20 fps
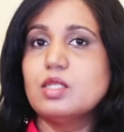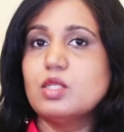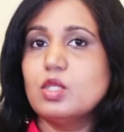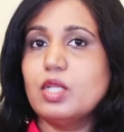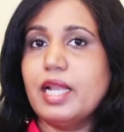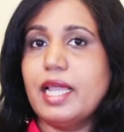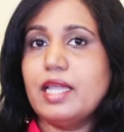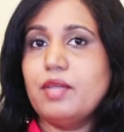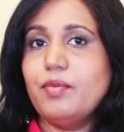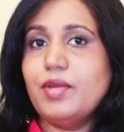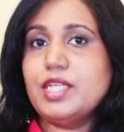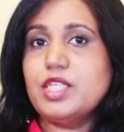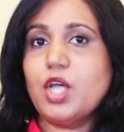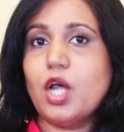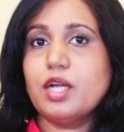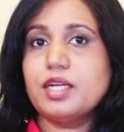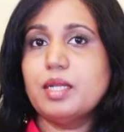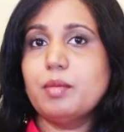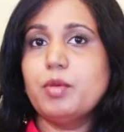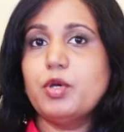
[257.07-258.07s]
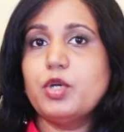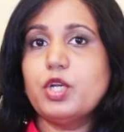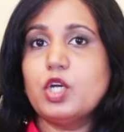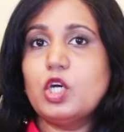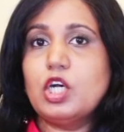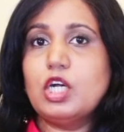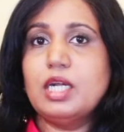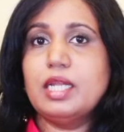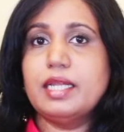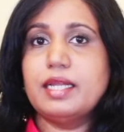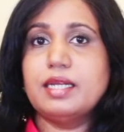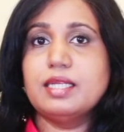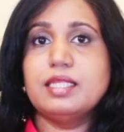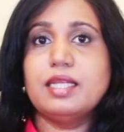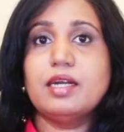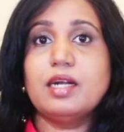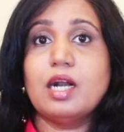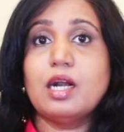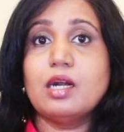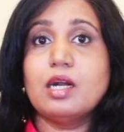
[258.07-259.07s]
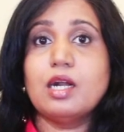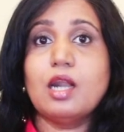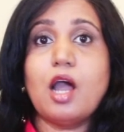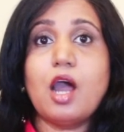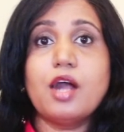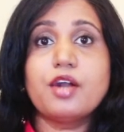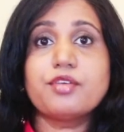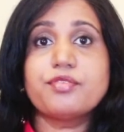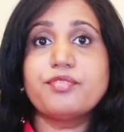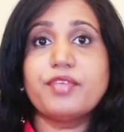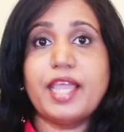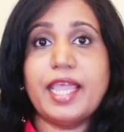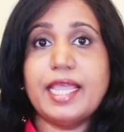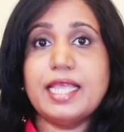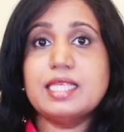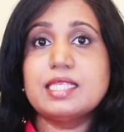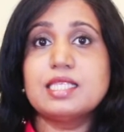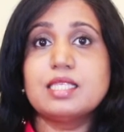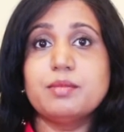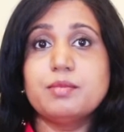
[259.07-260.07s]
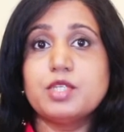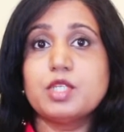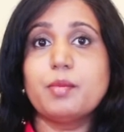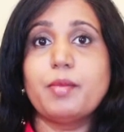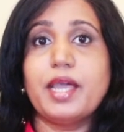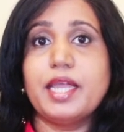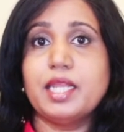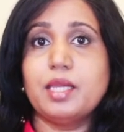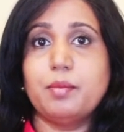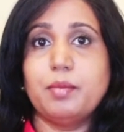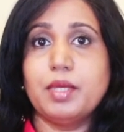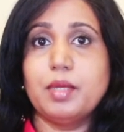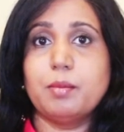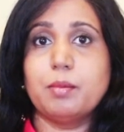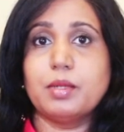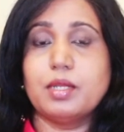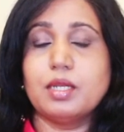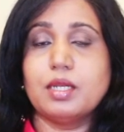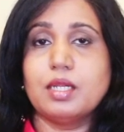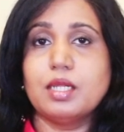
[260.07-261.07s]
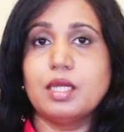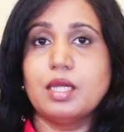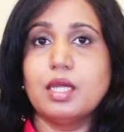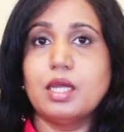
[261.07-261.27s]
So like we talked about earlier, there are a lot of asymptomatic people.